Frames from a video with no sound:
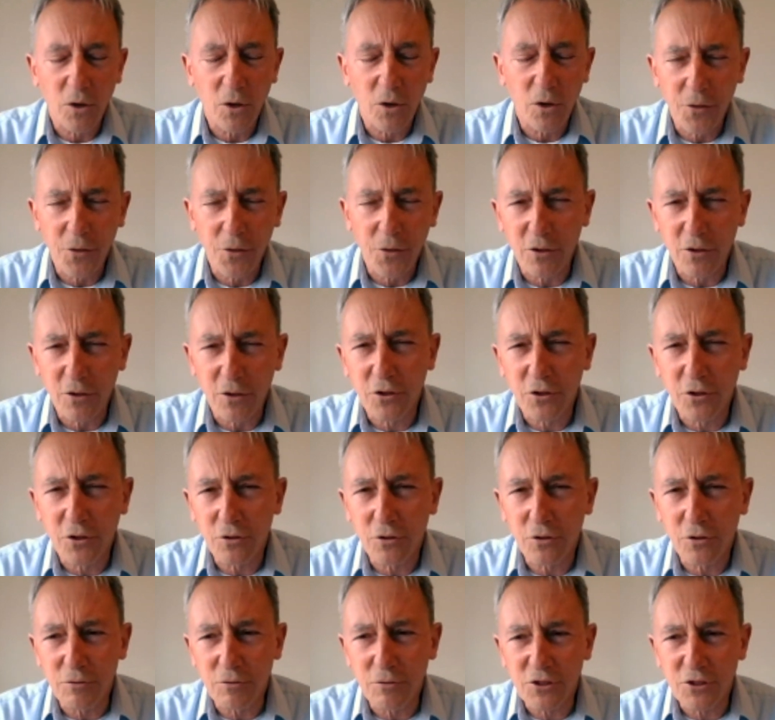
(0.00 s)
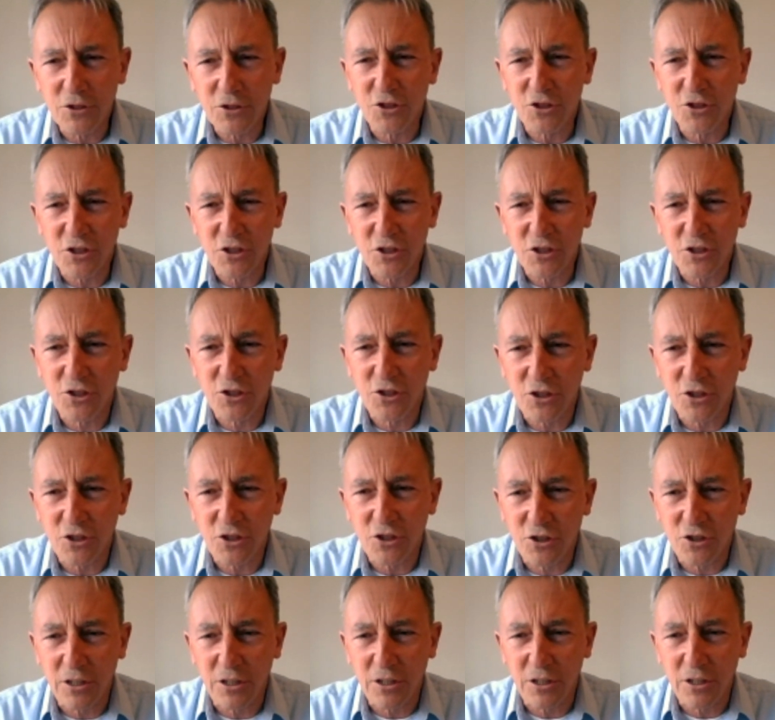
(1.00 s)
what I thought I'd do is
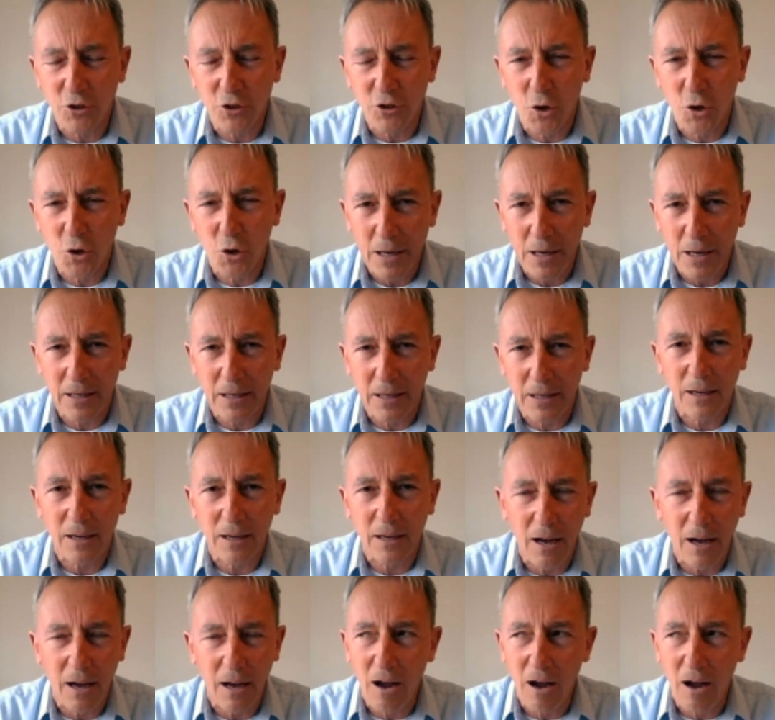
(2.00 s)
just give you a quick